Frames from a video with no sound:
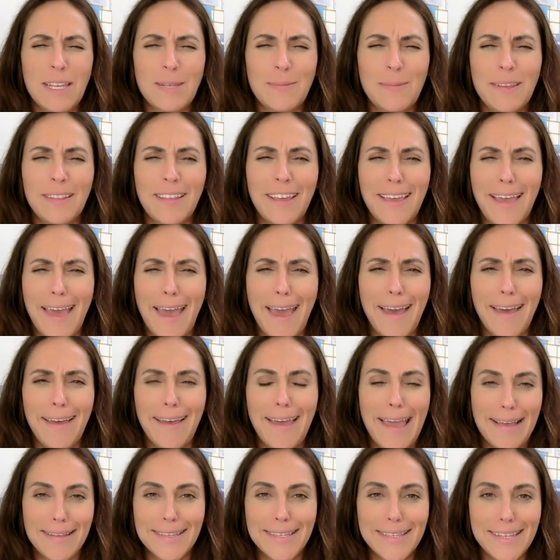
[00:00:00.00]
makes me like
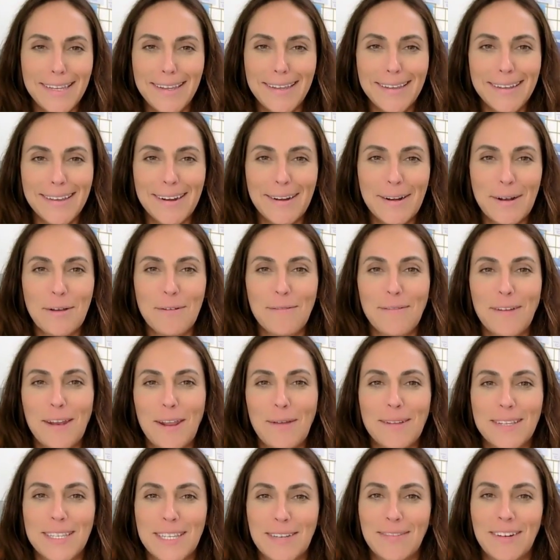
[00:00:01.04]
antsy. I don't know if
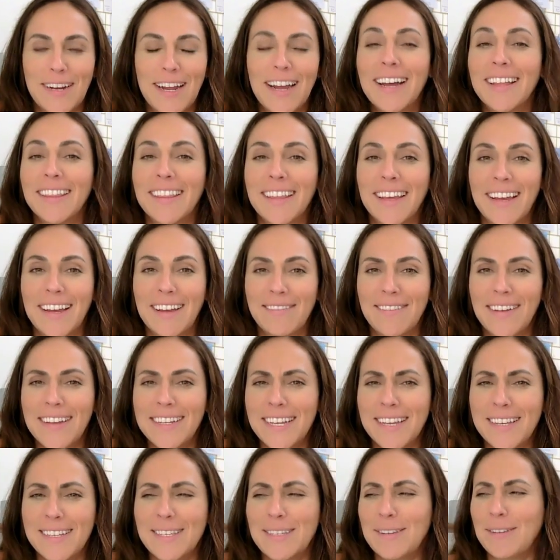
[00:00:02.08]
anyone's ever had that. If I
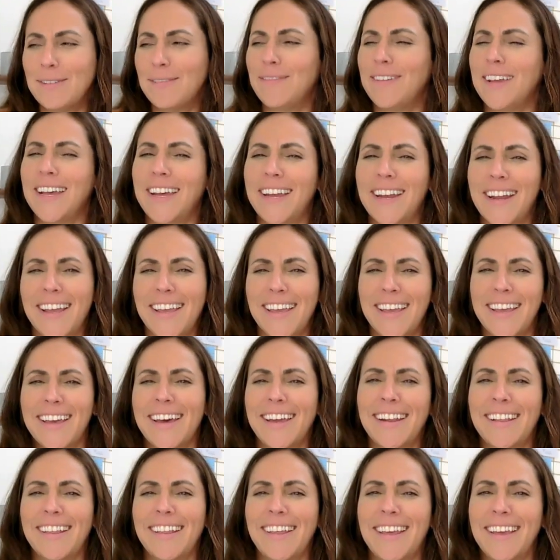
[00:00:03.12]
take a Sudafed, I get
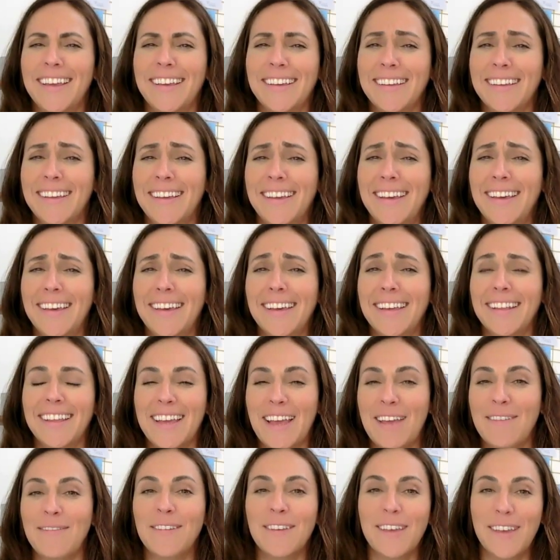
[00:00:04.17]
kind of like, ah,
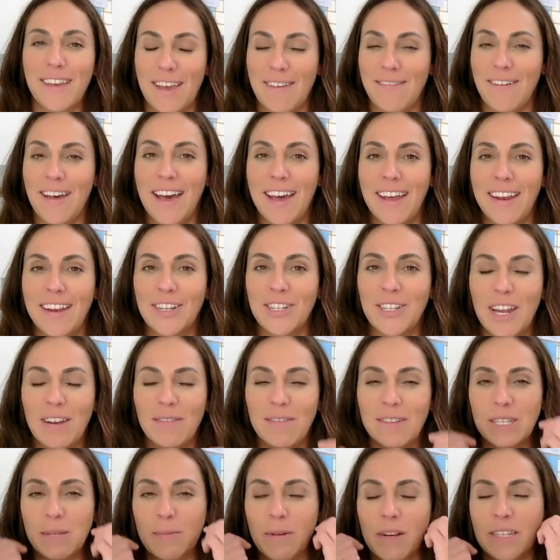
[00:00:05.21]
like I feel like I've had a
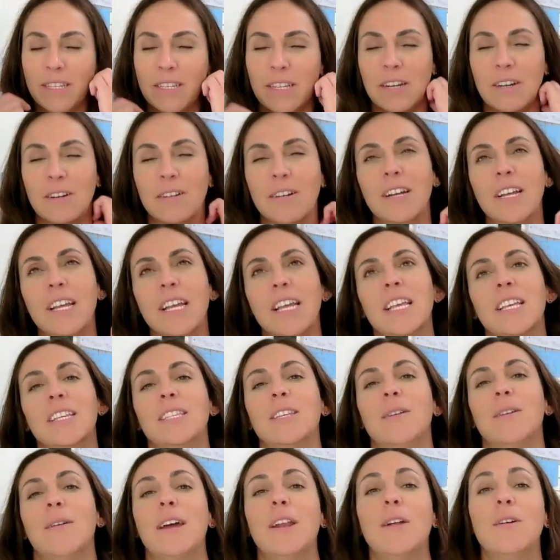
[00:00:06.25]
shot of espresso.
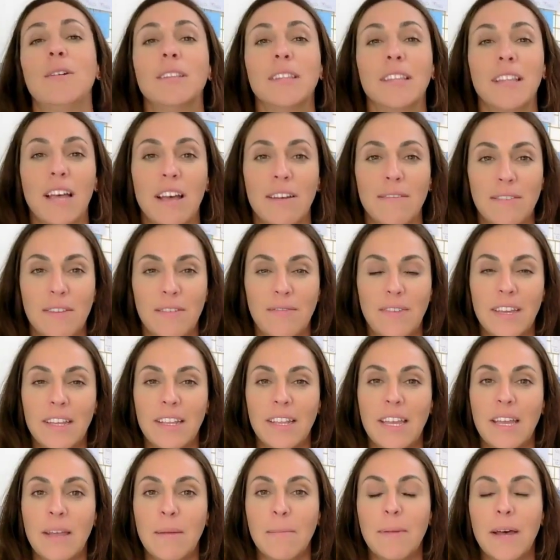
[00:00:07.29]
So I don't love the
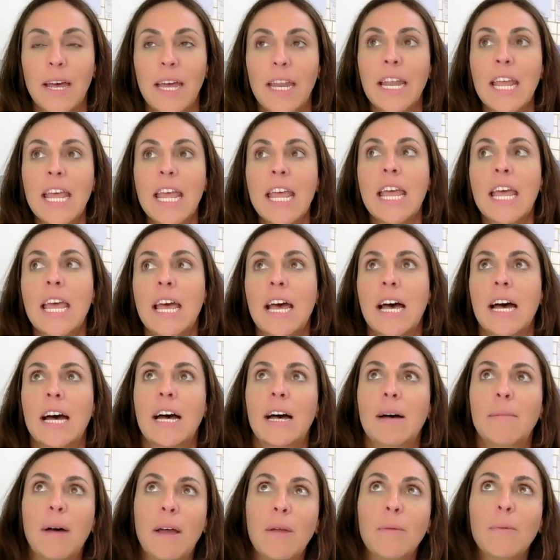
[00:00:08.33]
feeling, but
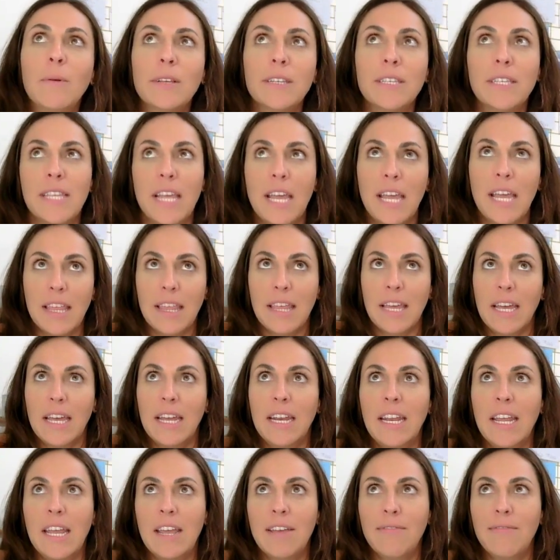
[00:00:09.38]
um, I will say
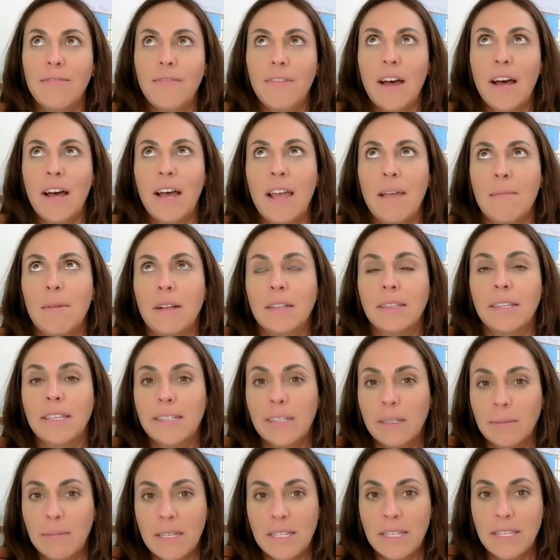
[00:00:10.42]
that if I'm a
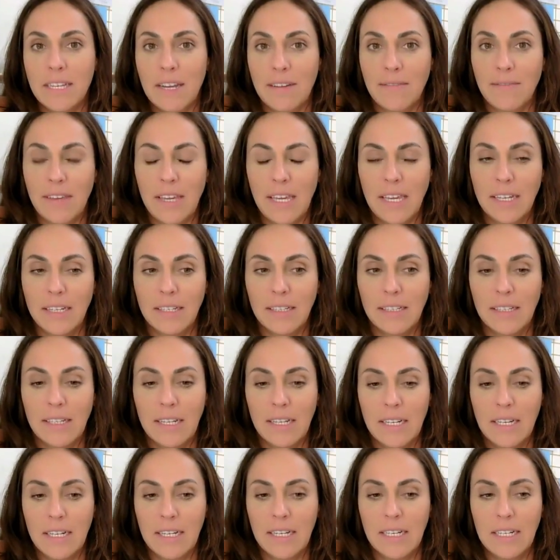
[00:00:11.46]
little bit stuffy,
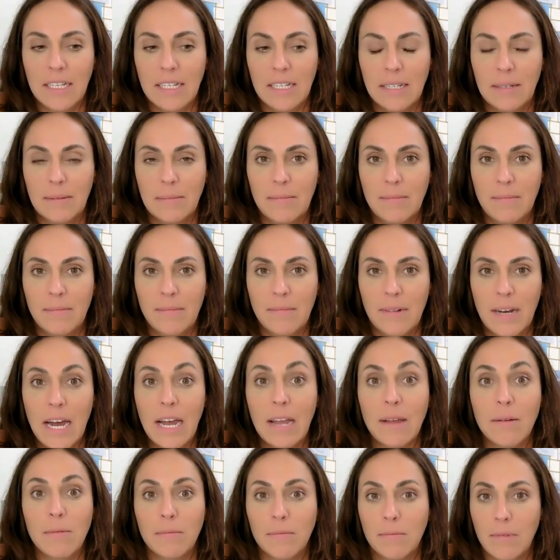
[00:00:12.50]
um,
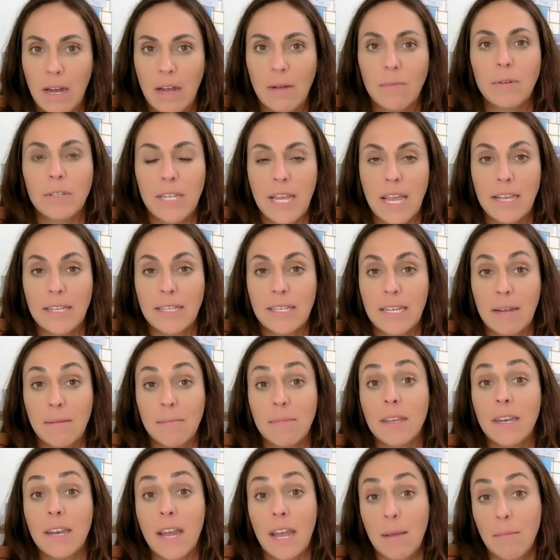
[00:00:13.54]
I I will take
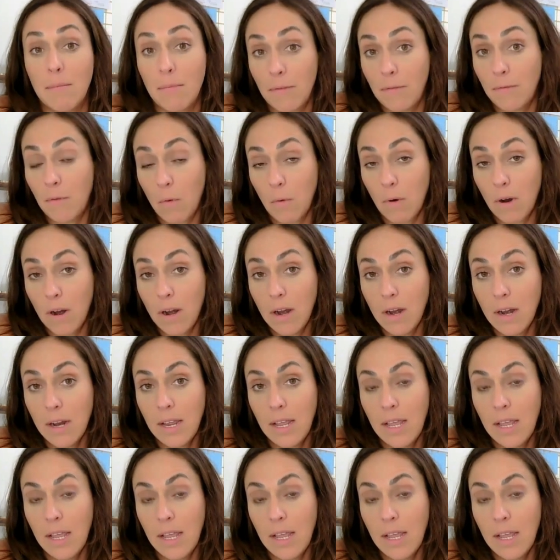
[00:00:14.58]
some the night before,